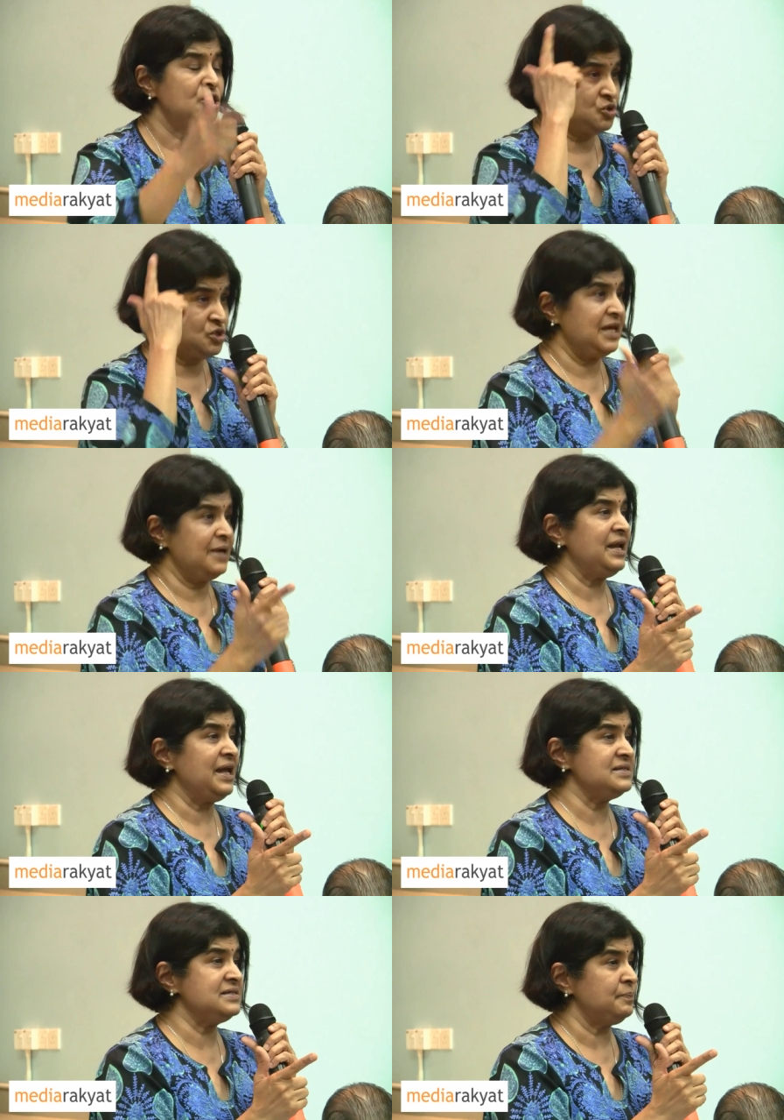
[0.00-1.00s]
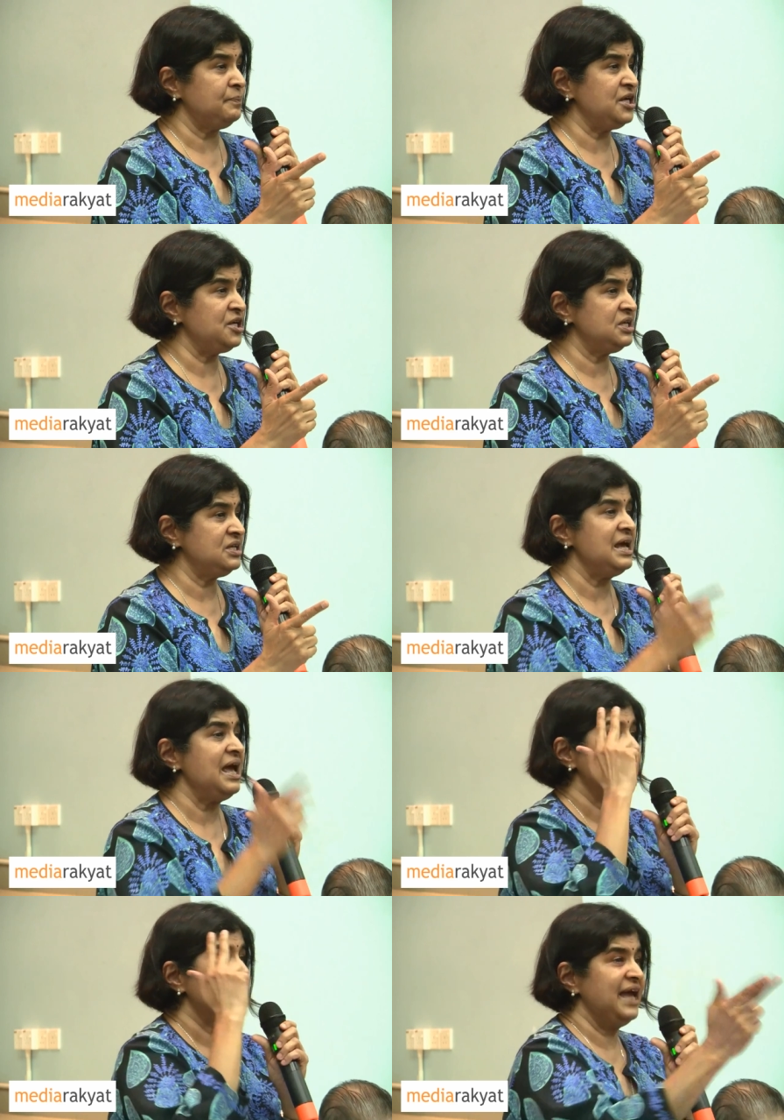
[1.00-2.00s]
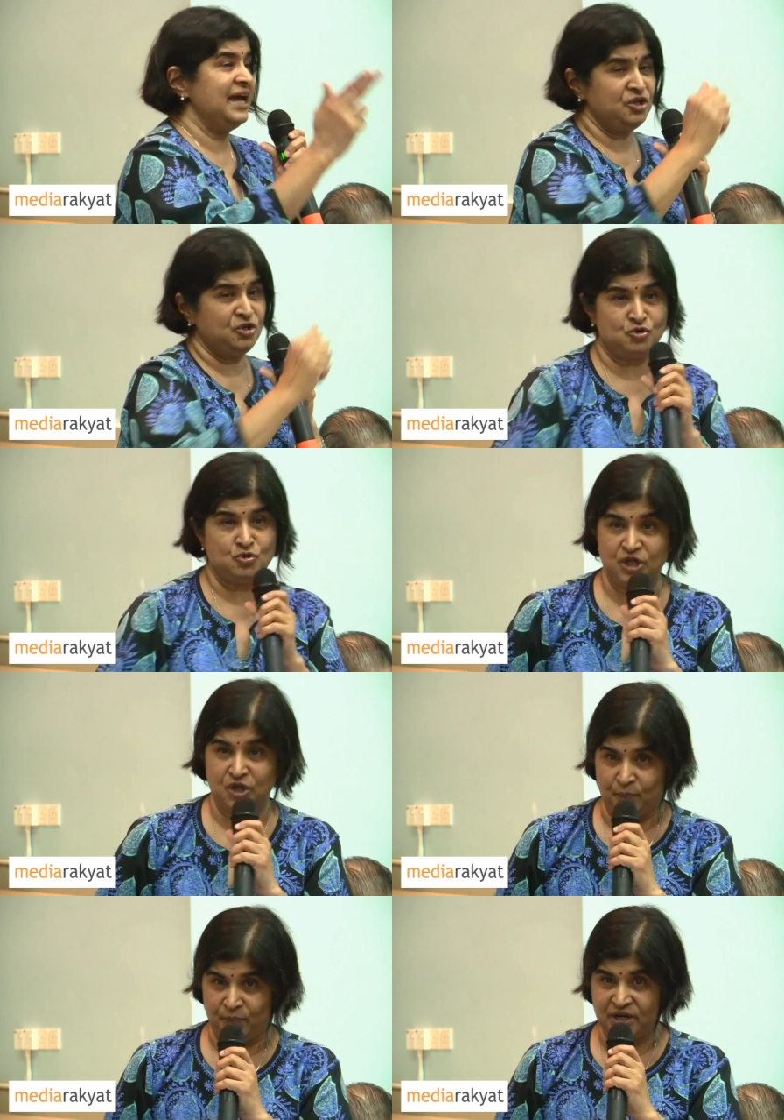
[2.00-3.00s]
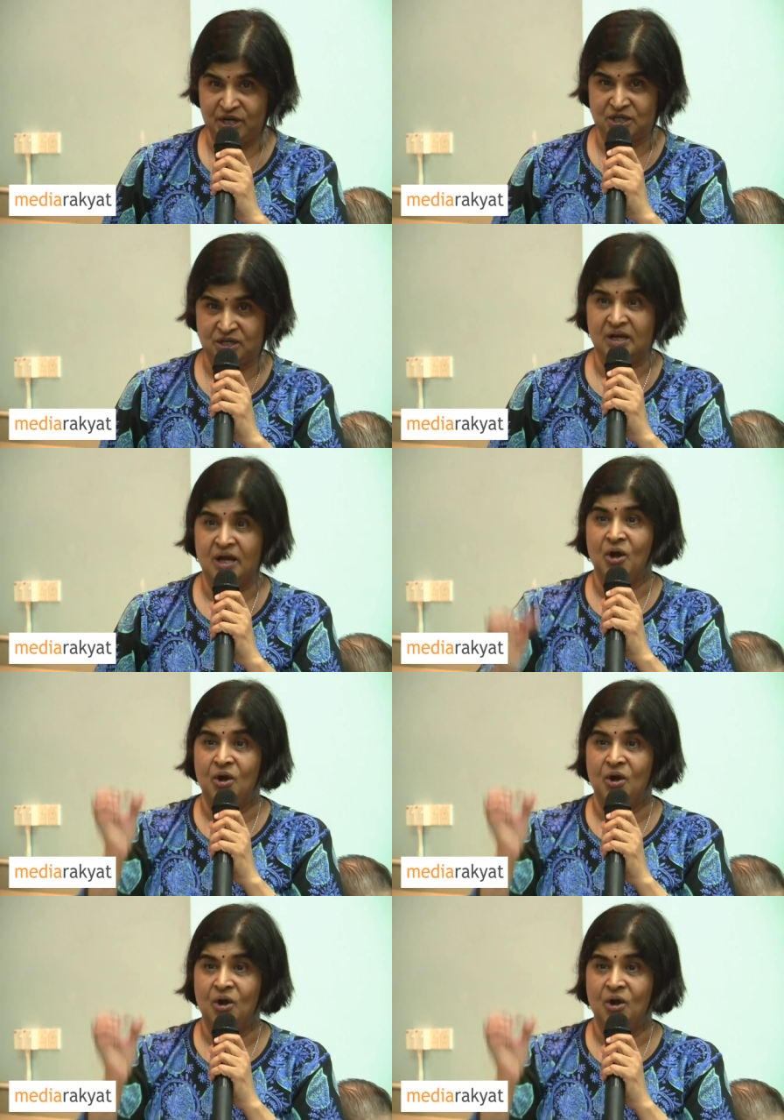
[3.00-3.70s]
you stabilize the patient, then you do the operation.